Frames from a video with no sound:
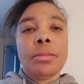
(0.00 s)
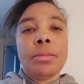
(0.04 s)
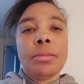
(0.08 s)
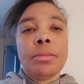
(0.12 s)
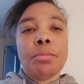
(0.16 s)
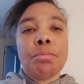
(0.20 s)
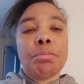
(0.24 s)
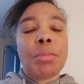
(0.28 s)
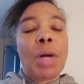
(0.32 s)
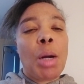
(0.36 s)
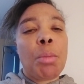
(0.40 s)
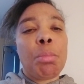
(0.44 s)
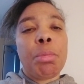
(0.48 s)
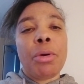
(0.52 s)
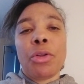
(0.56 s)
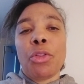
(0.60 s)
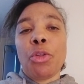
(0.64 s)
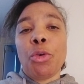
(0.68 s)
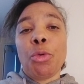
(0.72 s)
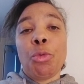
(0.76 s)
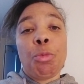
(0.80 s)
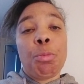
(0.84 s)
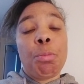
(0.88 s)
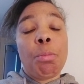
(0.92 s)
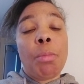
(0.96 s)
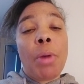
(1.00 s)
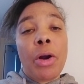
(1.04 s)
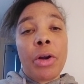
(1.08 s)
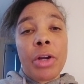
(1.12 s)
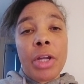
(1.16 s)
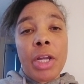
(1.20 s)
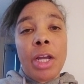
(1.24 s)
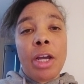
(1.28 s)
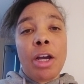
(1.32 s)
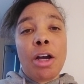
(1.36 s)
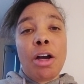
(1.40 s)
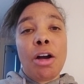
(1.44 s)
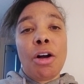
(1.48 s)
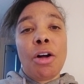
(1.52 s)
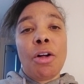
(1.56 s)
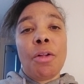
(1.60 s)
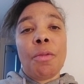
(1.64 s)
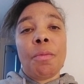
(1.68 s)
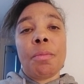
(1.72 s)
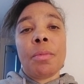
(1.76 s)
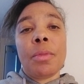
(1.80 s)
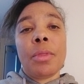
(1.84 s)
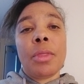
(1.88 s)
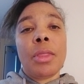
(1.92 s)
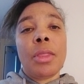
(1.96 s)
My brother
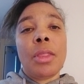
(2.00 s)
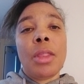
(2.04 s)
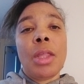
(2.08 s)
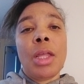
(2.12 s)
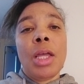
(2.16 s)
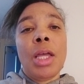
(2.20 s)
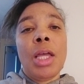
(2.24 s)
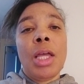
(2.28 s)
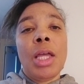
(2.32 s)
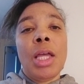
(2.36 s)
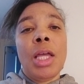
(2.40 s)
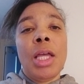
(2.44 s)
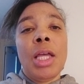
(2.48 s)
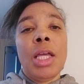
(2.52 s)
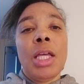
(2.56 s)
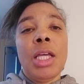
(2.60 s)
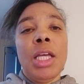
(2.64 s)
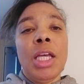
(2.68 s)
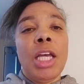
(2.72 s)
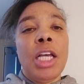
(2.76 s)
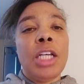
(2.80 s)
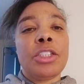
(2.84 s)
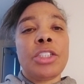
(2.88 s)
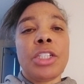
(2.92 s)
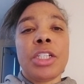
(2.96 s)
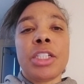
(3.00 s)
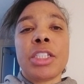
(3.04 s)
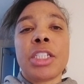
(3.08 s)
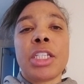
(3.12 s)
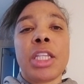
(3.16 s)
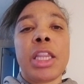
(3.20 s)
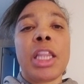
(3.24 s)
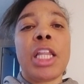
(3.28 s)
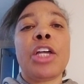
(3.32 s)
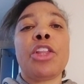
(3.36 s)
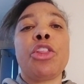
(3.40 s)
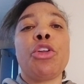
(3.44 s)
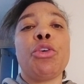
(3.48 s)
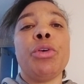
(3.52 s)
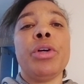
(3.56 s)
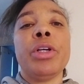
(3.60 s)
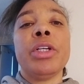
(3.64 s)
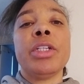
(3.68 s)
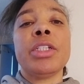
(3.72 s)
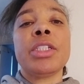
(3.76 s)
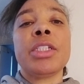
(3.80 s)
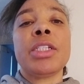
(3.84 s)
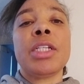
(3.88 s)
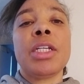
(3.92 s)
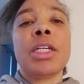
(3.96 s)
Markel is the
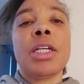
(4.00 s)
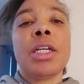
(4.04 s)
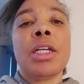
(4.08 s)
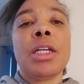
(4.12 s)
slitheriest